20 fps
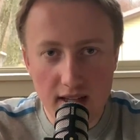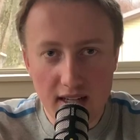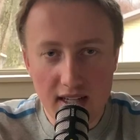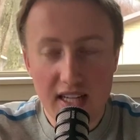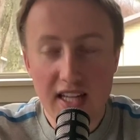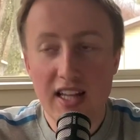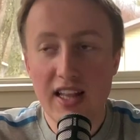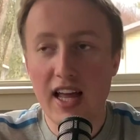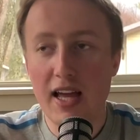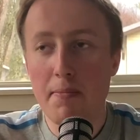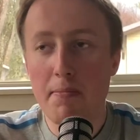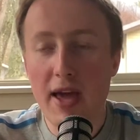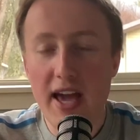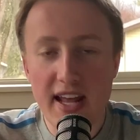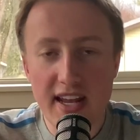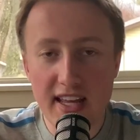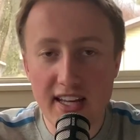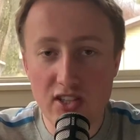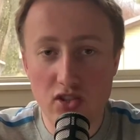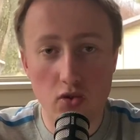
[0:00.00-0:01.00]
Eli
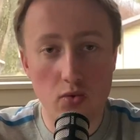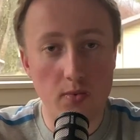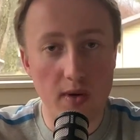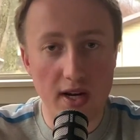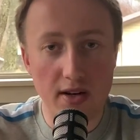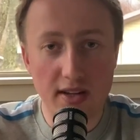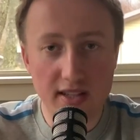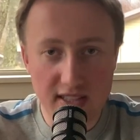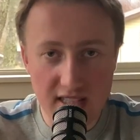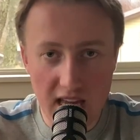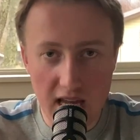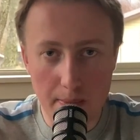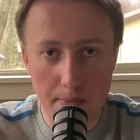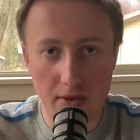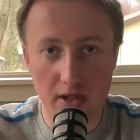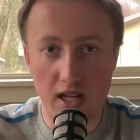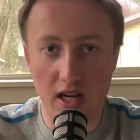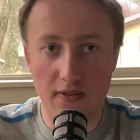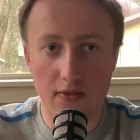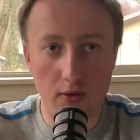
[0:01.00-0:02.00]
Manning is a rare
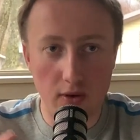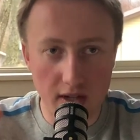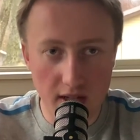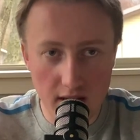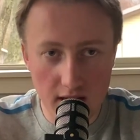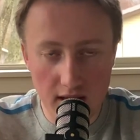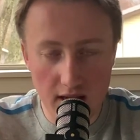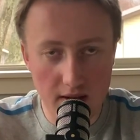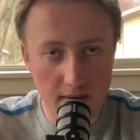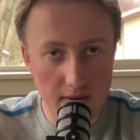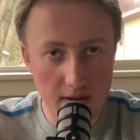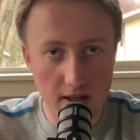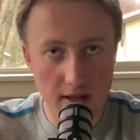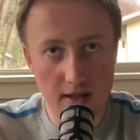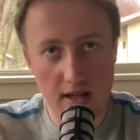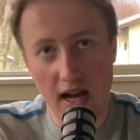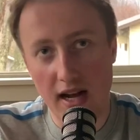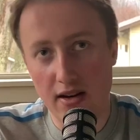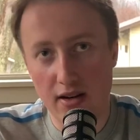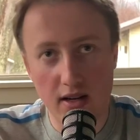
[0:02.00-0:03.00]
example of one of uh,
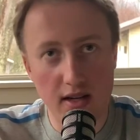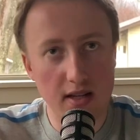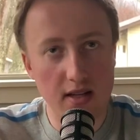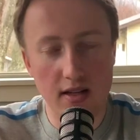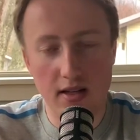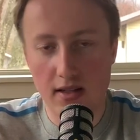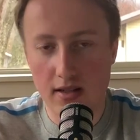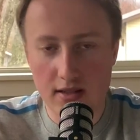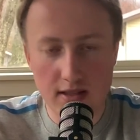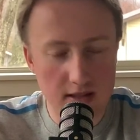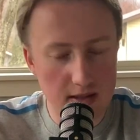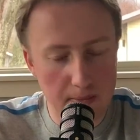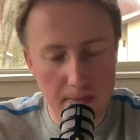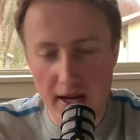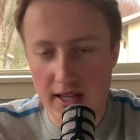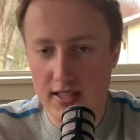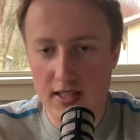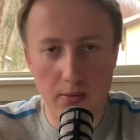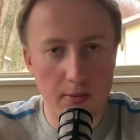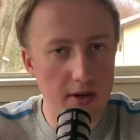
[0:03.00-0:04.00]
uh,
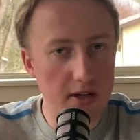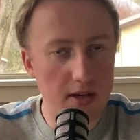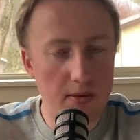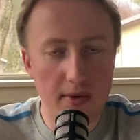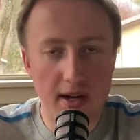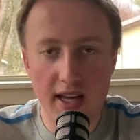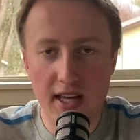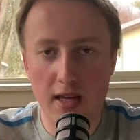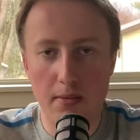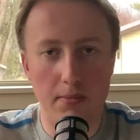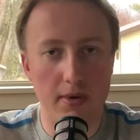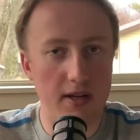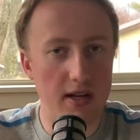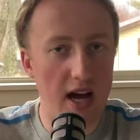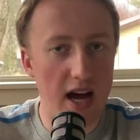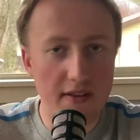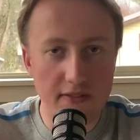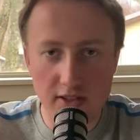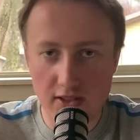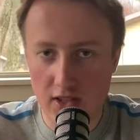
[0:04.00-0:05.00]
depends on where you rank him, but
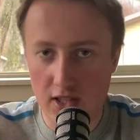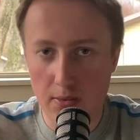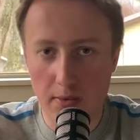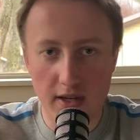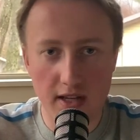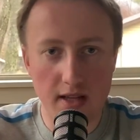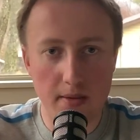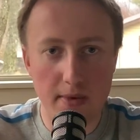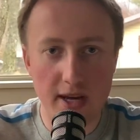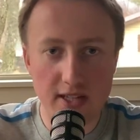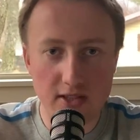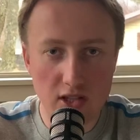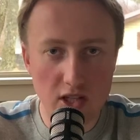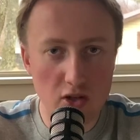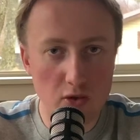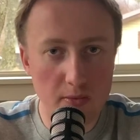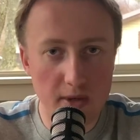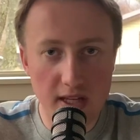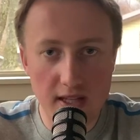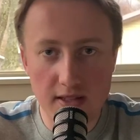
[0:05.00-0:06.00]
obviously one of the best
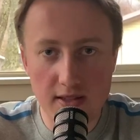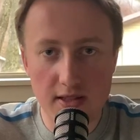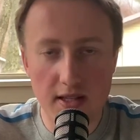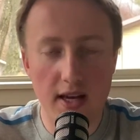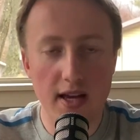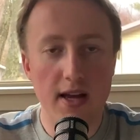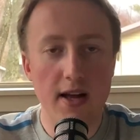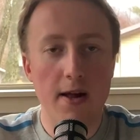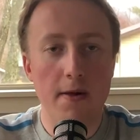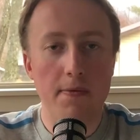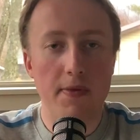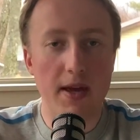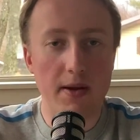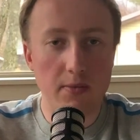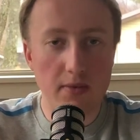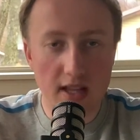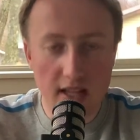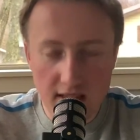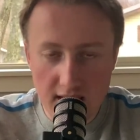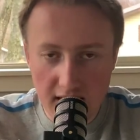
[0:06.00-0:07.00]
QBs
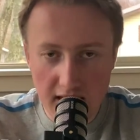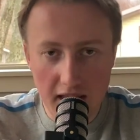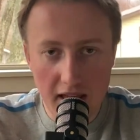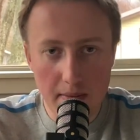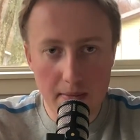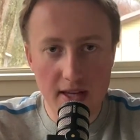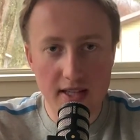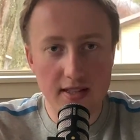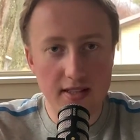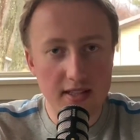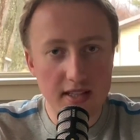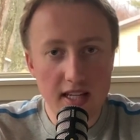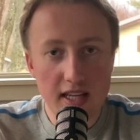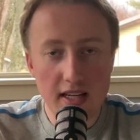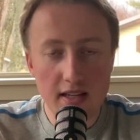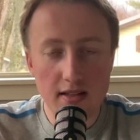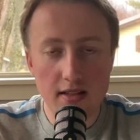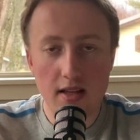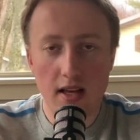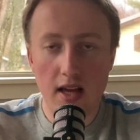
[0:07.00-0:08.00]
that that the game has
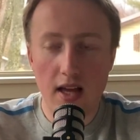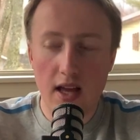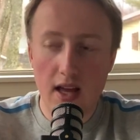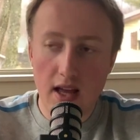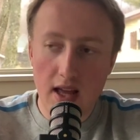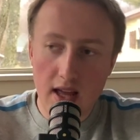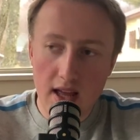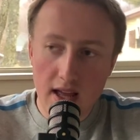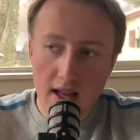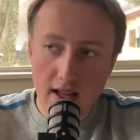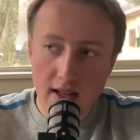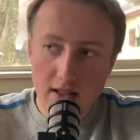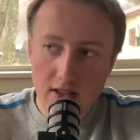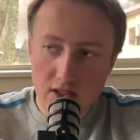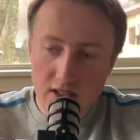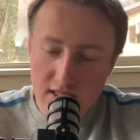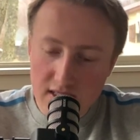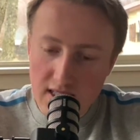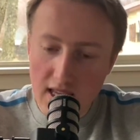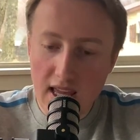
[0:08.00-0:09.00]
seen
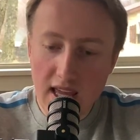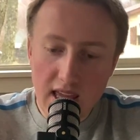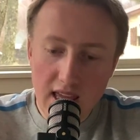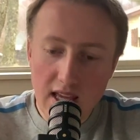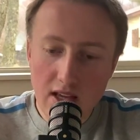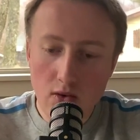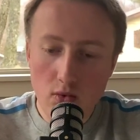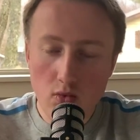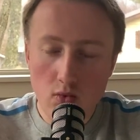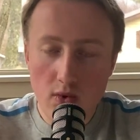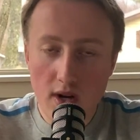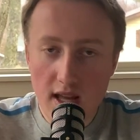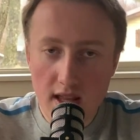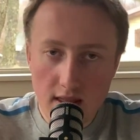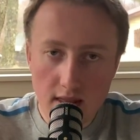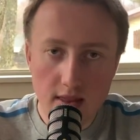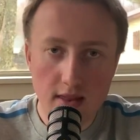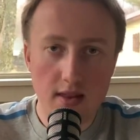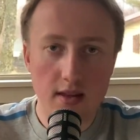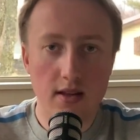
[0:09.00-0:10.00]
staying
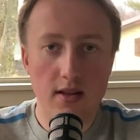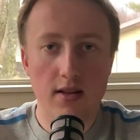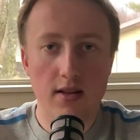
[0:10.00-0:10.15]
with